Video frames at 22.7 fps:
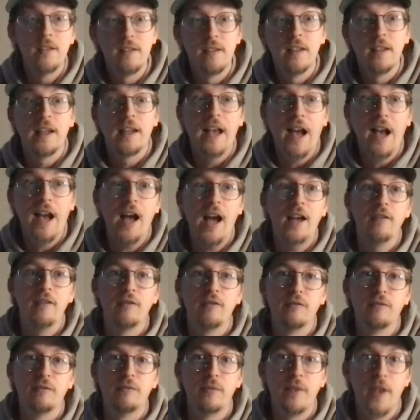the guy
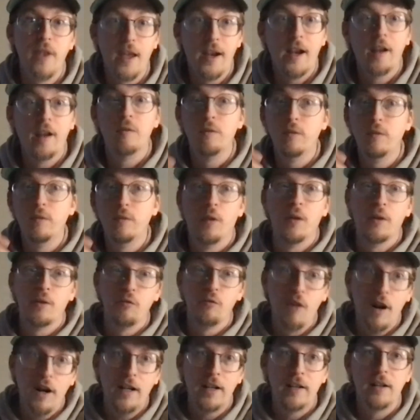that I
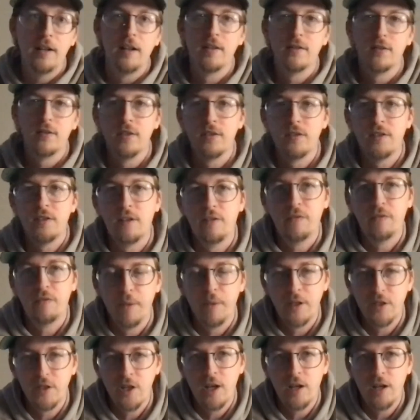recognize this stuff from
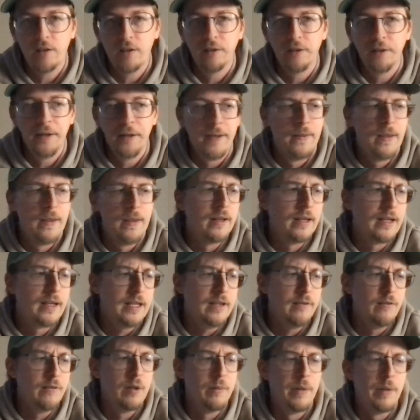my childhood. And then like
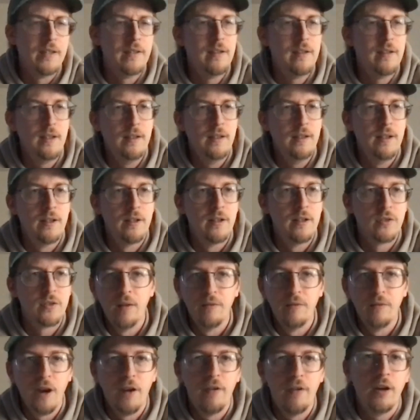even in my teen years,
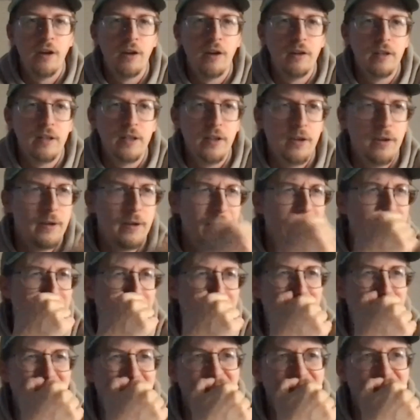very early on, I
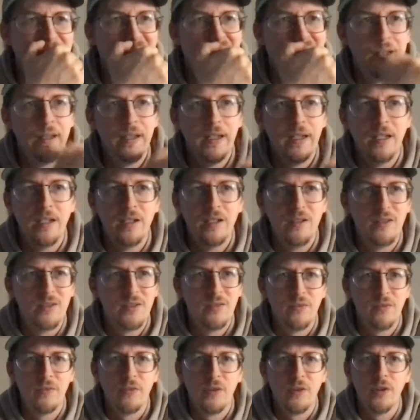think on
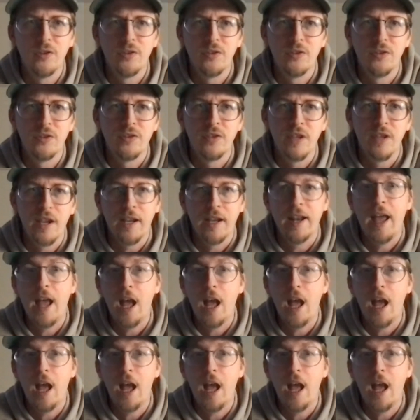Kanye's first or second